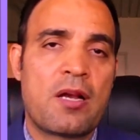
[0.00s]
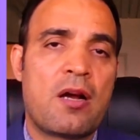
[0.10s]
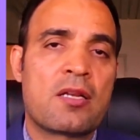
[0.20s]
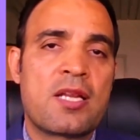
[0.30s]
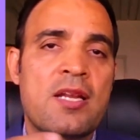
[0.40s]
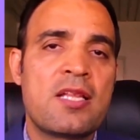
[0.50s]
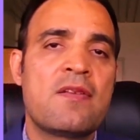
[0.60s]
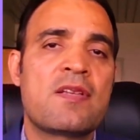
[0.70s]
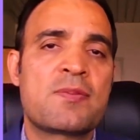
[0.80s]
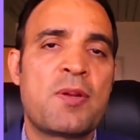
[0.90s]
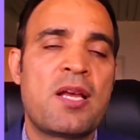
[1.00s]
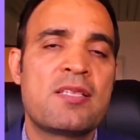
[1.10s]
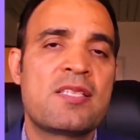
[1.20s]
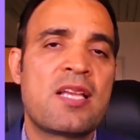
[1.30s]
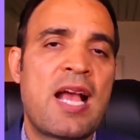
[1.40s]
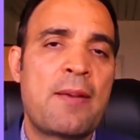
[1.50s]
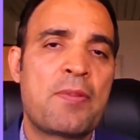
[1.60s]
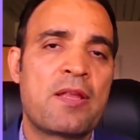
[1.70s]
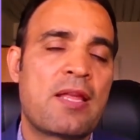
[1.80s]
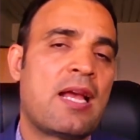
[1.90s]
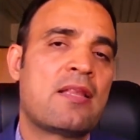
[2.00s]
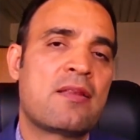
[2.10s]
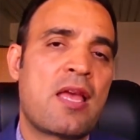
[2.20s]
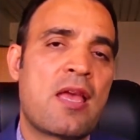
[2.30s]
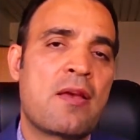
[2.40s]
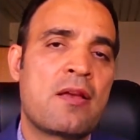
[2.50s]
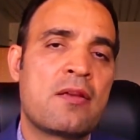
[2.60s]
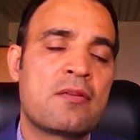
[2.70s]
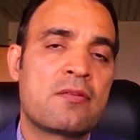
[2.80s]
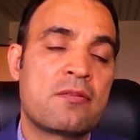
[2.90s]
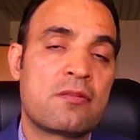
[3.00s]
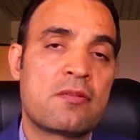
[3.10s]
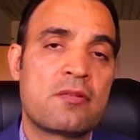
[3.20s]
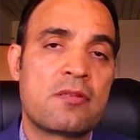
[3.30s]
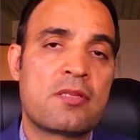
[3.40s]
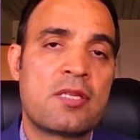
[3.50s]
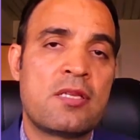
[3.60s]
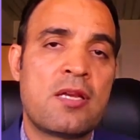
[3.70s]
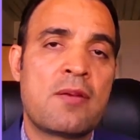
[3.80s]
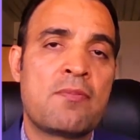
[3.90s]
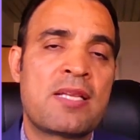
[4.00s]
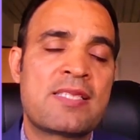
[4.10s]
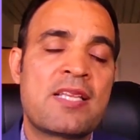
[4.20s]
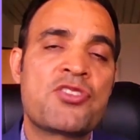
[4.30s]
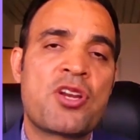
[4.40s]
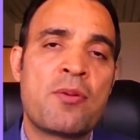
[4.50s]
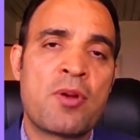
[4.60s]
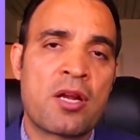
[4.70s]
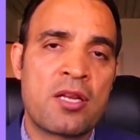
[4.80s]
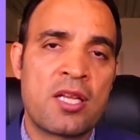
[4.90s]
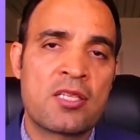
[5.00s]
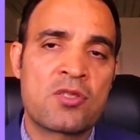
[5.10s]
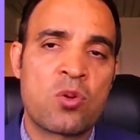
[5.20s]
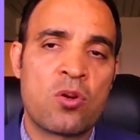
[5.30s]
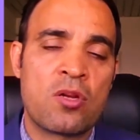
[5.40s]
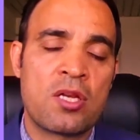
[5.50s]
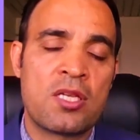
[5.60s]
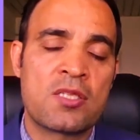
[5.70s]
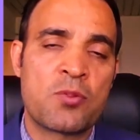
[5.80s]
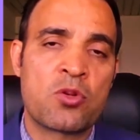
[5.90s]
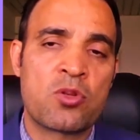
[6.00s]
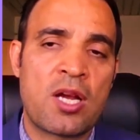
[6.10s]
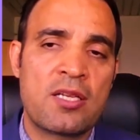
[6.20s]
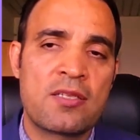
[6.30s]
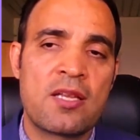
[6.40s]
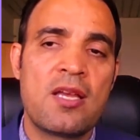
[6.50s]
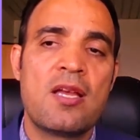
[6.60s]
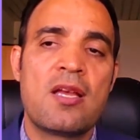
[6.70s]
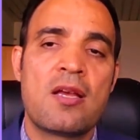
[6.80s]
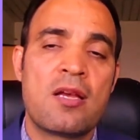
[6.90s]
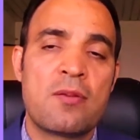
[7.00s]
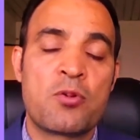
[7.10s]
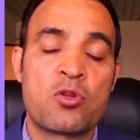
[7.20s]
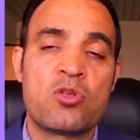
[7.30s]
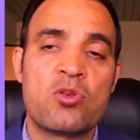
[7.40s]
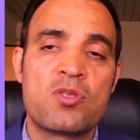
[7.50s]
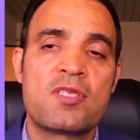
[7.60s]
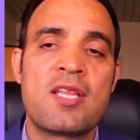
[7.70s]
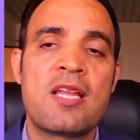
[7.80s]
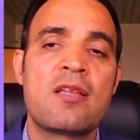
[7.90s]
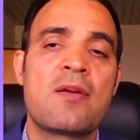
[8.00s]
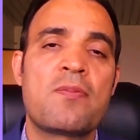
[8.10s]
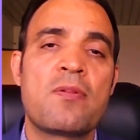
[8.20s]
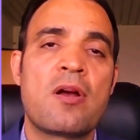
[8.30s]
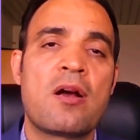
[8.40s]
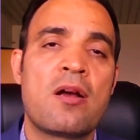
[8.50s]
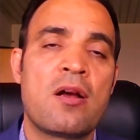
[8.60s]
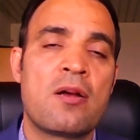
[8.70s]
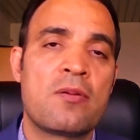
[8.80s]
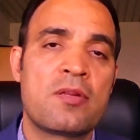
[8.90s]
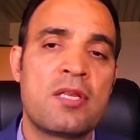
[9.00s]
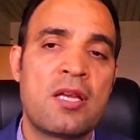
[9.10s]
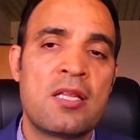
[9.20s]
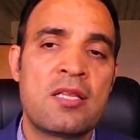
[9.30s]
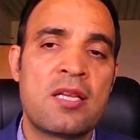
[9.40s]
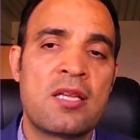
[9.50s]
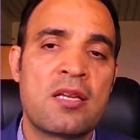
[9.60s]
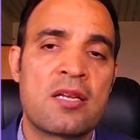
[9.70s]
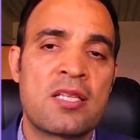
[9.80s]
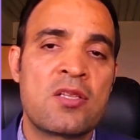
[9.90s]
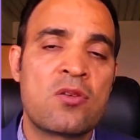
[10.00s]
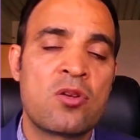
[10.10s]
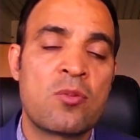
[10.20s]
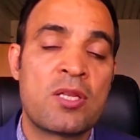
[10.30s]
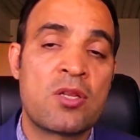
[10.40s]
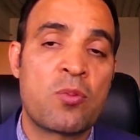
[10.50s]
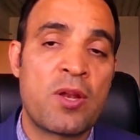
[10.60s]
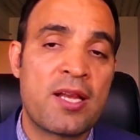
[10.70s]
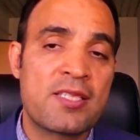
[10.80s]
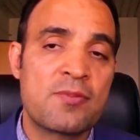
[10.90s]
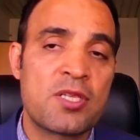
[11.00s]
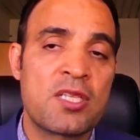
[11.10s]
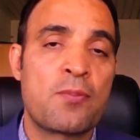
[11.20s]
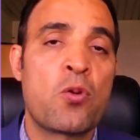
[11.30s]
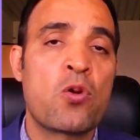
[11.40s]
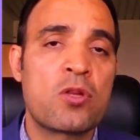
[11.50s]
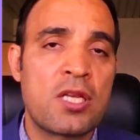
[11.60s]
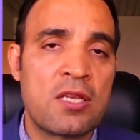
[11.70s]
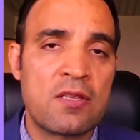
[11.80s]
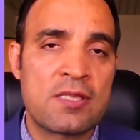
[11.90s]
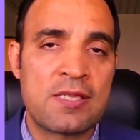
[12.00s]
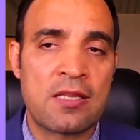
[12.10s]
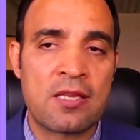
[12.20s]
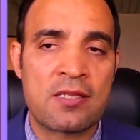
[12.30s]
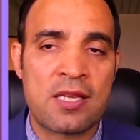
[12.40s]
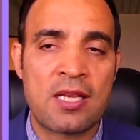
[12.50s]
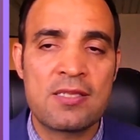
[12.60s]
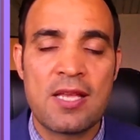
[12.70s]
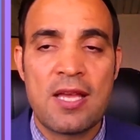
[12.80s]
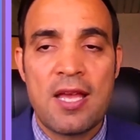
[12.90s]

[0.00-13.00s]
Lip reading: alternative splicing happen and the messenger mRNA is produced, then in the reticulum endoplasmic, the protein is synthesized,